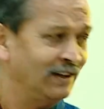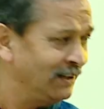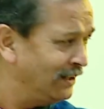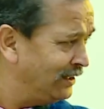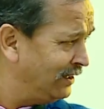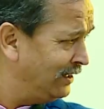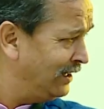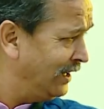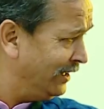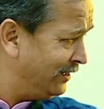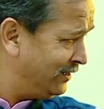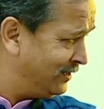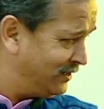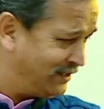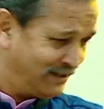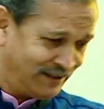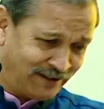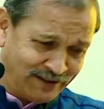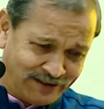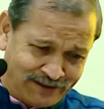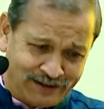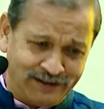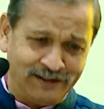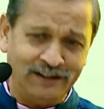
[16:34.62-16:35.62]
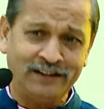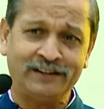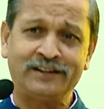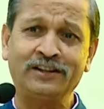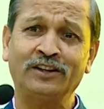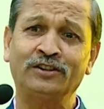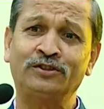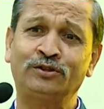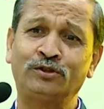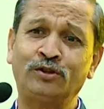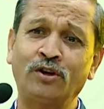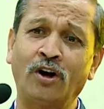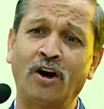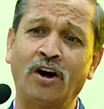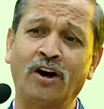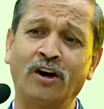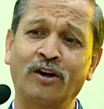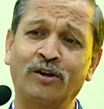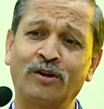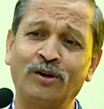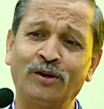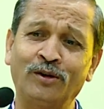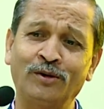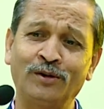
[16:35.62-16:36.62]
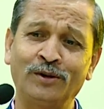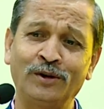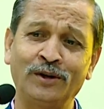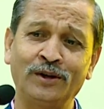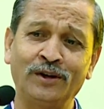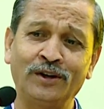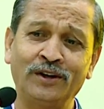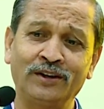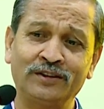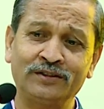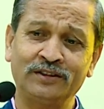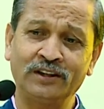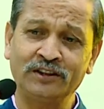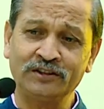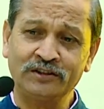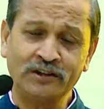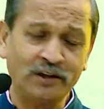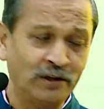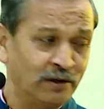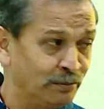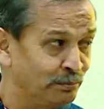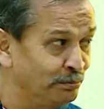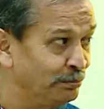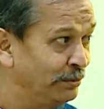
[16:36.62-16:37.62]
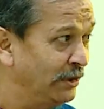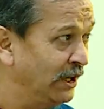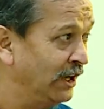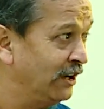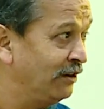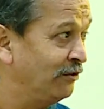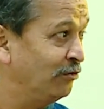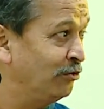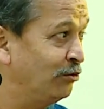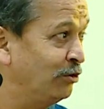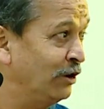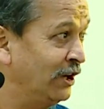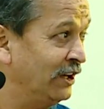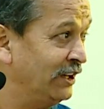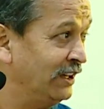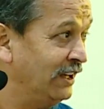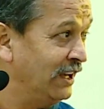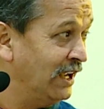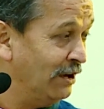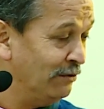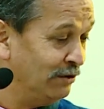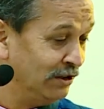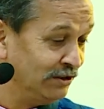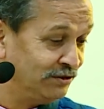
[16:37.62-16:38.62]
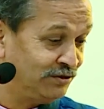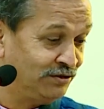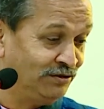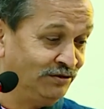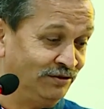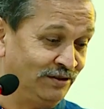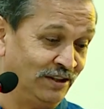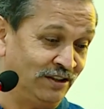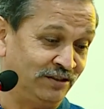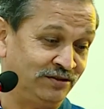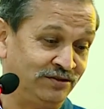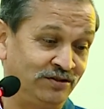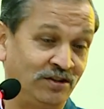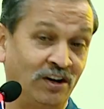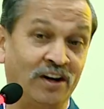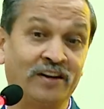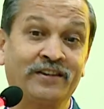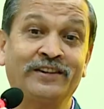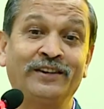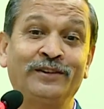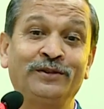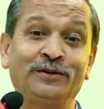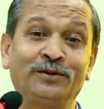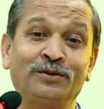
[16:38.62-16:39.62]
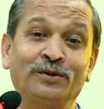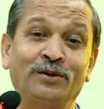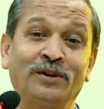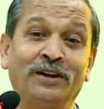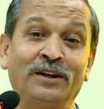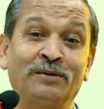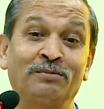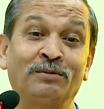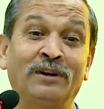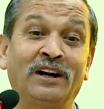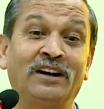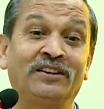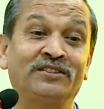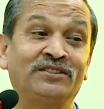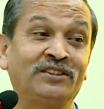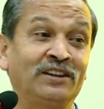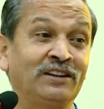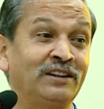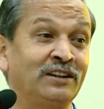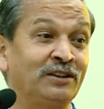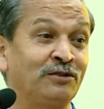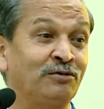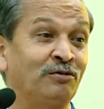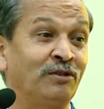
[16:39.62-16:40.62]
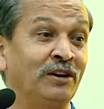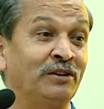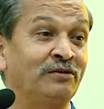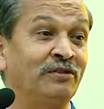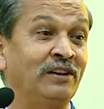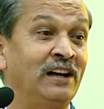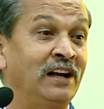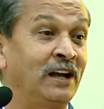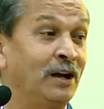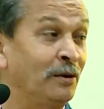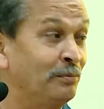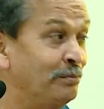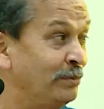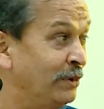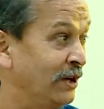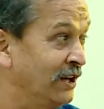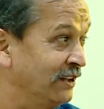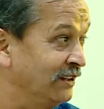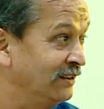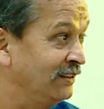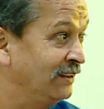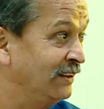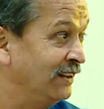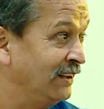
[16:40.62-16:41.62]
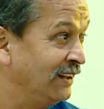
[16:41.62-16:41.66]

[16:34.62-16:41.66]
Let us talk. There's a big worry. I was just talking to Air Marshal that what will happen